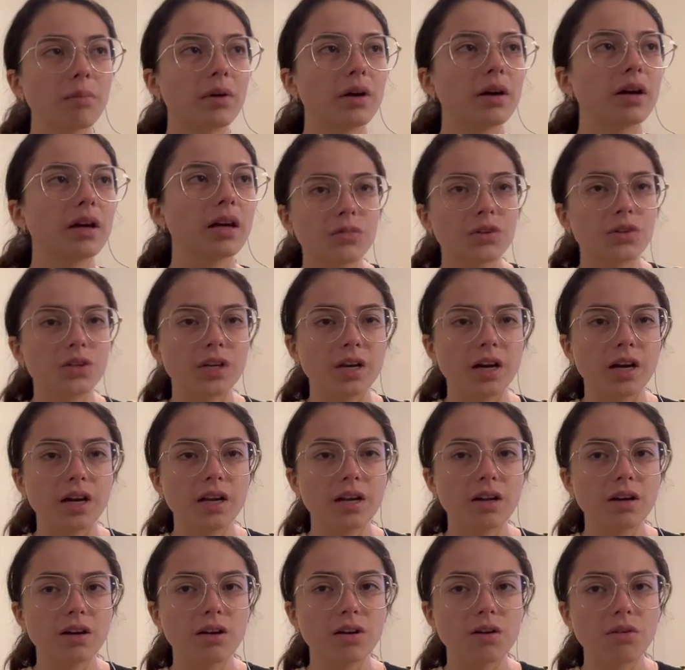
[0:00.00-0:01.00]
but she kind
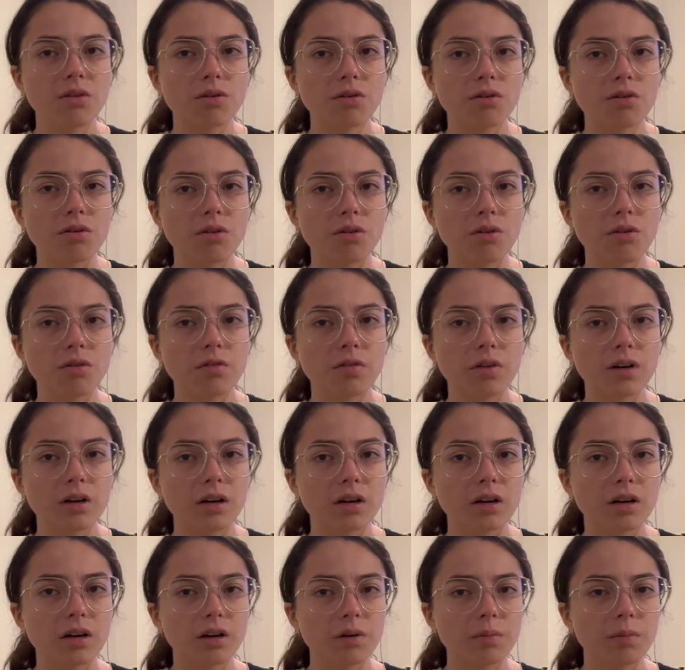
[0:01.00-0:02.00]
of goes
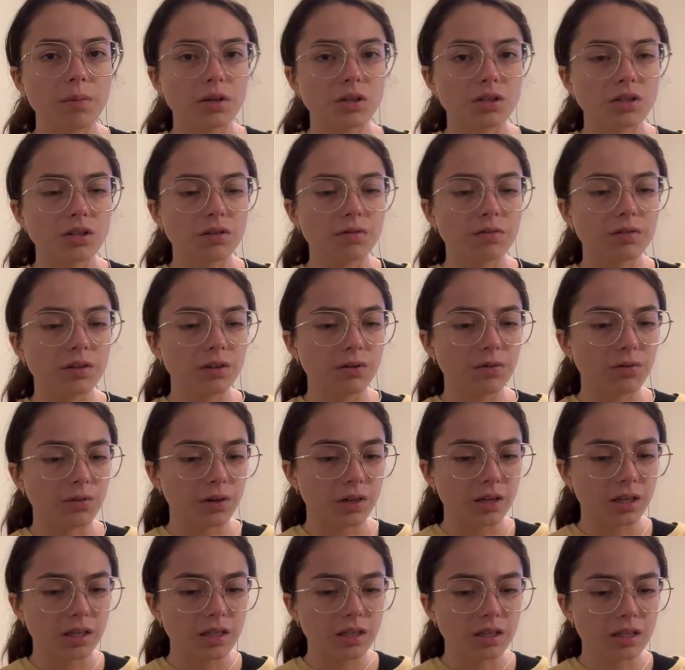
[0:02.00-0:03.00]
over a bunch of
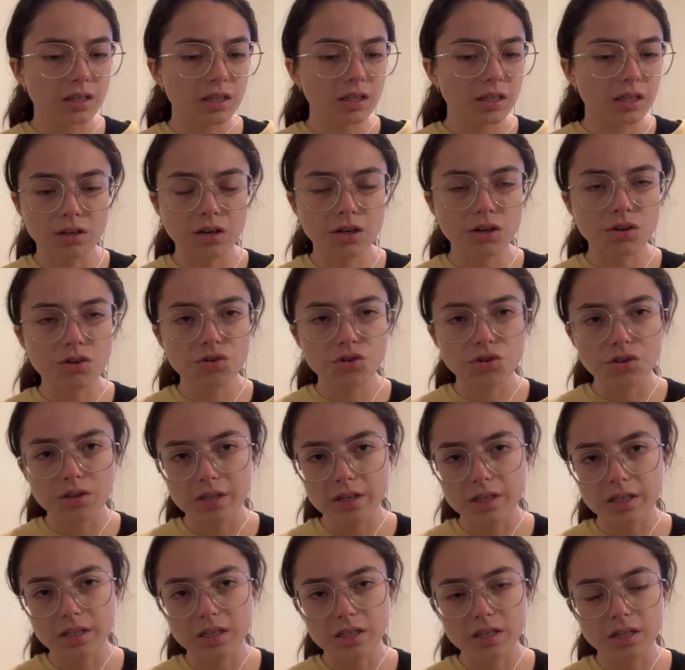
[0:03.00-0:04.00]
different
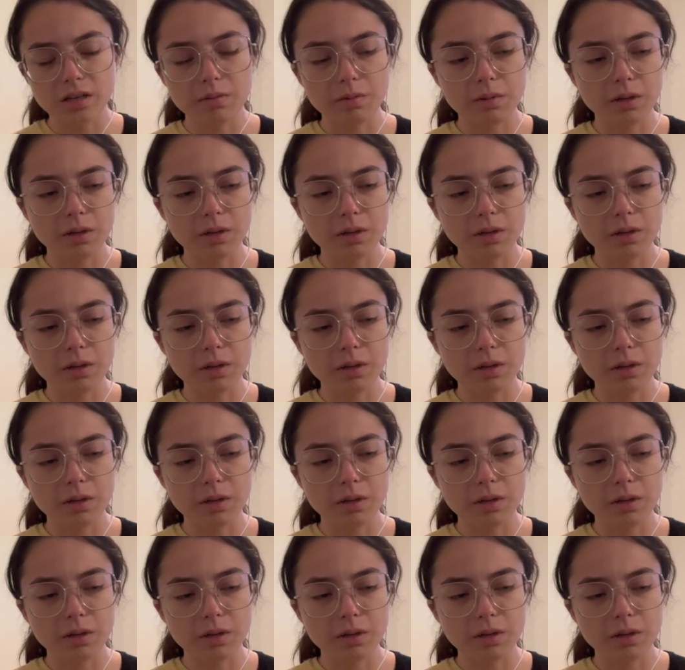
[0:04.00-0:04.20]
countries and